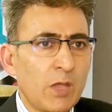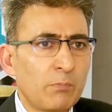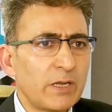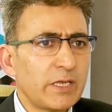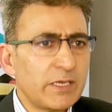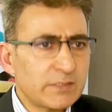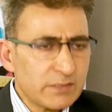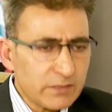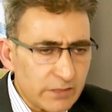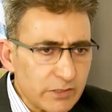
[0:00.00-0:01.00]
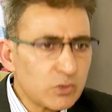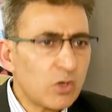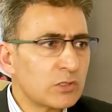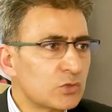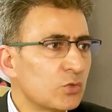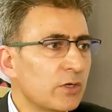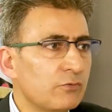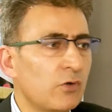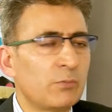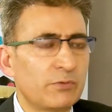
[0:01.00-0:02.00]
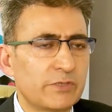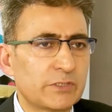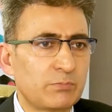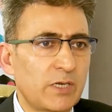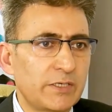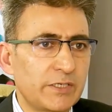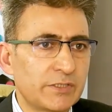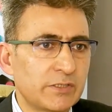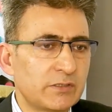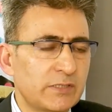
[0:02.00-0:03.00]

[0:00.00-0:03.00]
But isn't this also a form of exploitation,